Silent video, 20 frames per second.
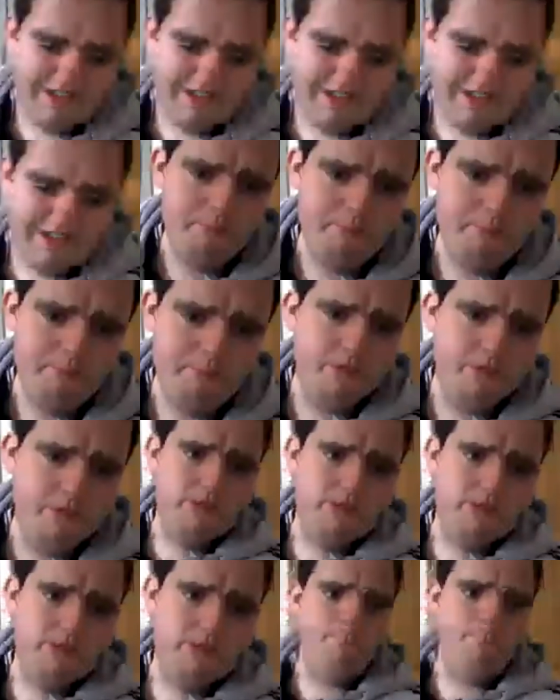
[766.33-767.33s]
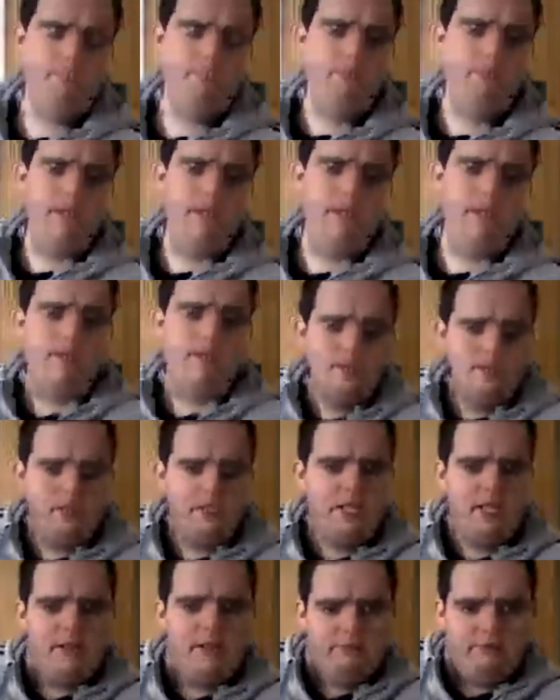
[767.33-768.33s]
people might then
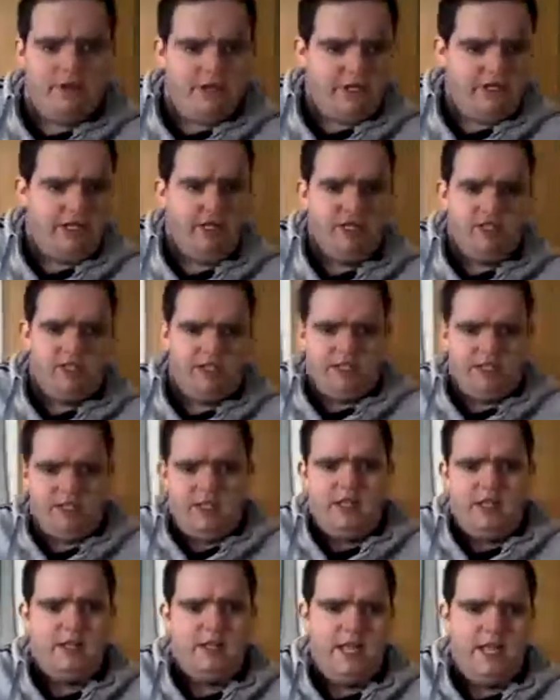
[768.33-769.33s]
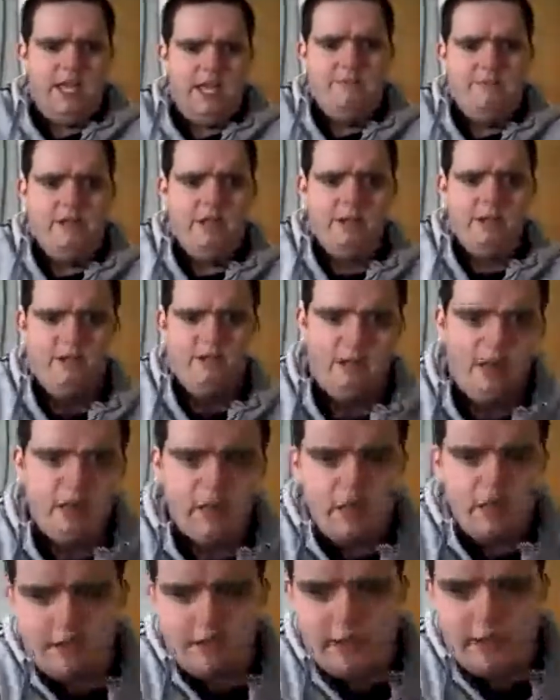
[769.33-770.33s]
recognize the name and
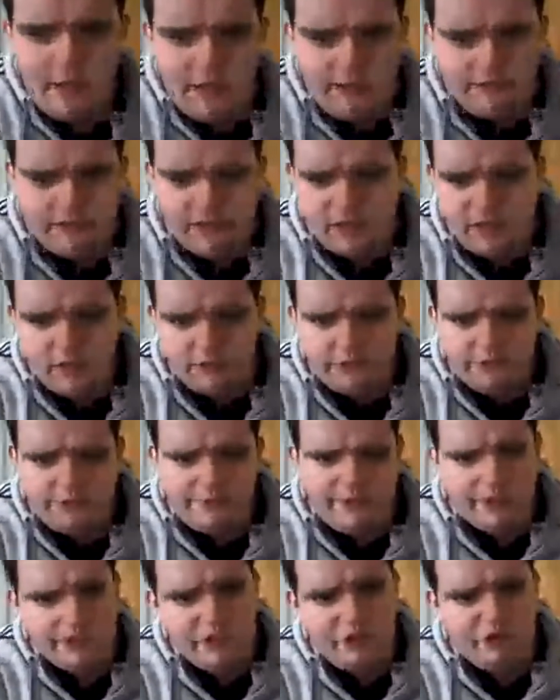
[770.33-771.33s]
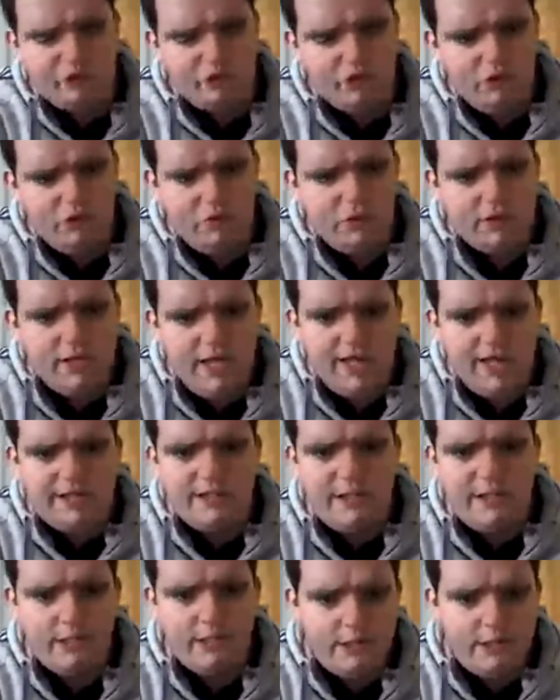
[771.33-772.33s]
if they come on YouTube or that.
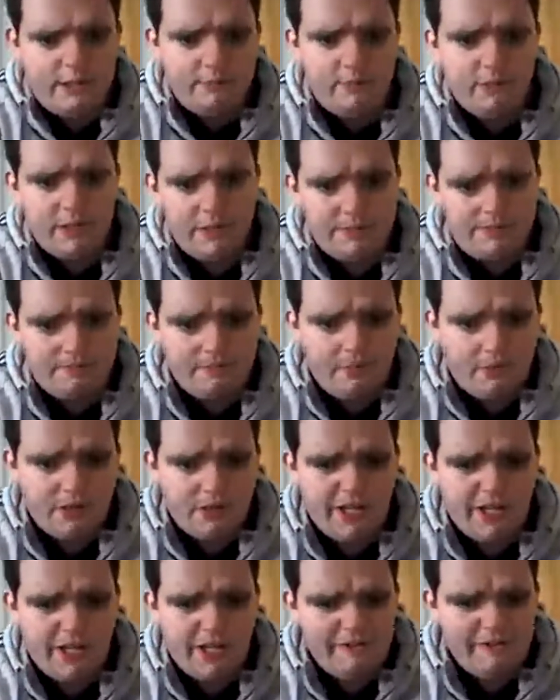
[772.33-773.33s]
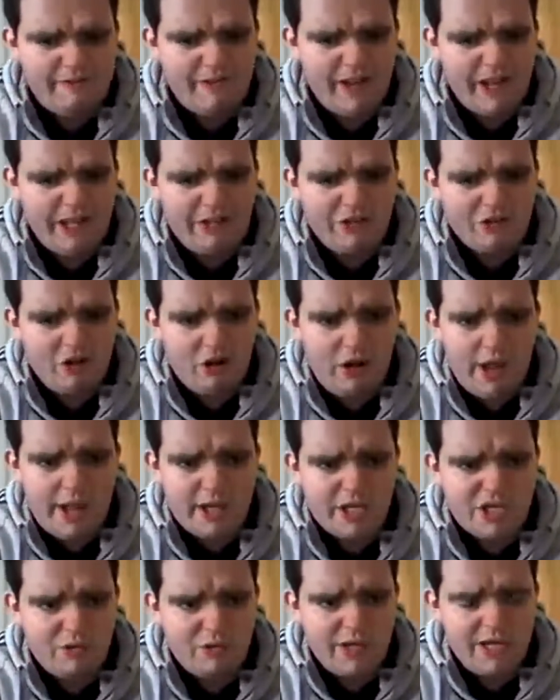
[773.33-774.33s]
But no actual
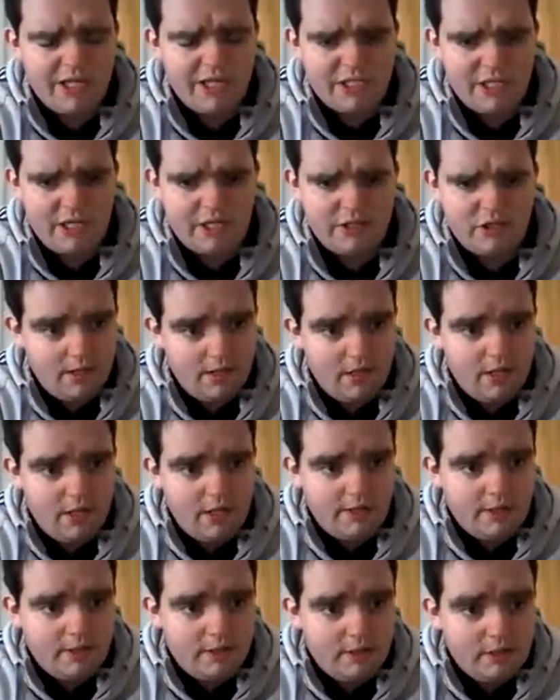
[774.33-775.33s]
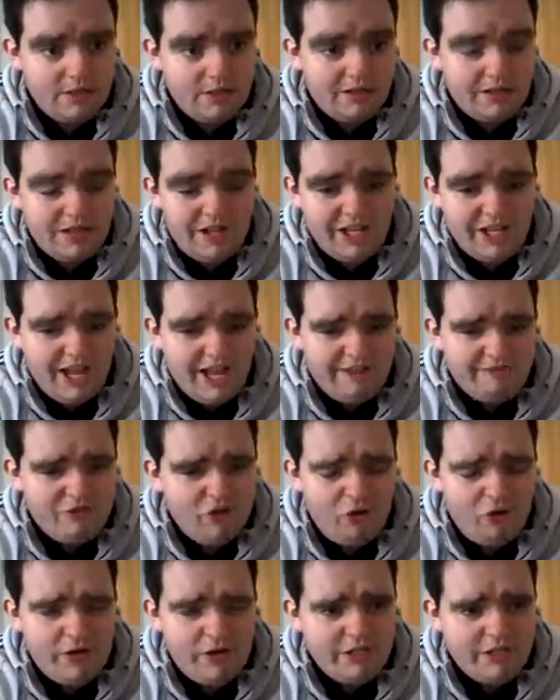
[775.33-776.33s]
way to know.
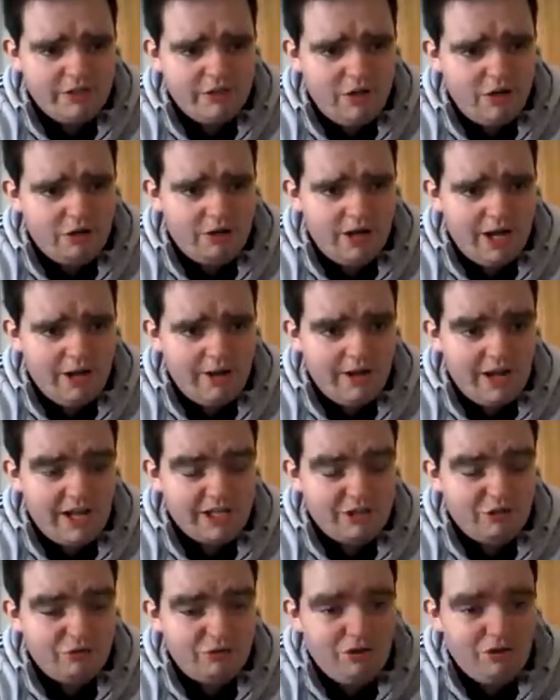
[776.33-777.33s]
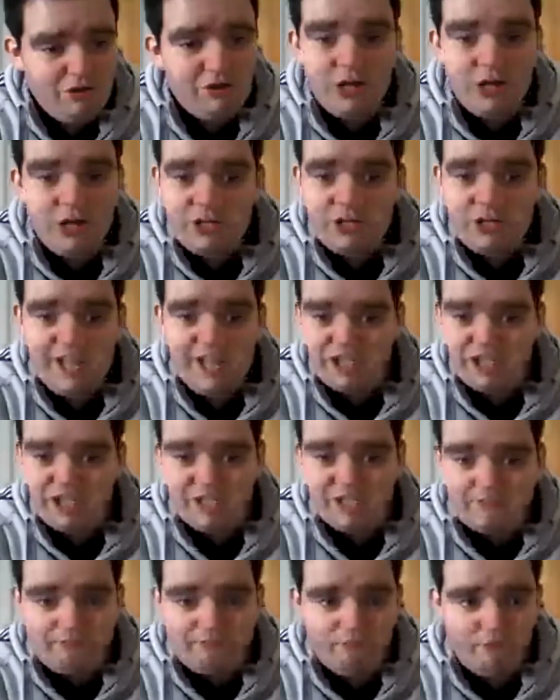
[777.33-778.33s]
I have no way to know how. I don't know
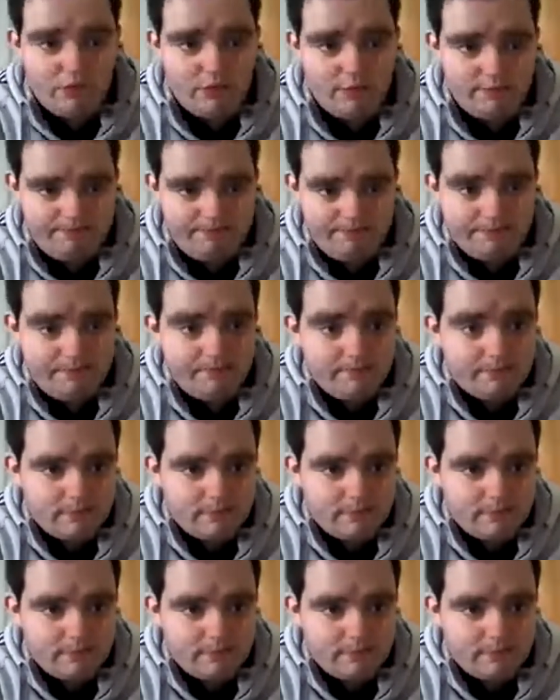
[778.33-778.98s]
how to actually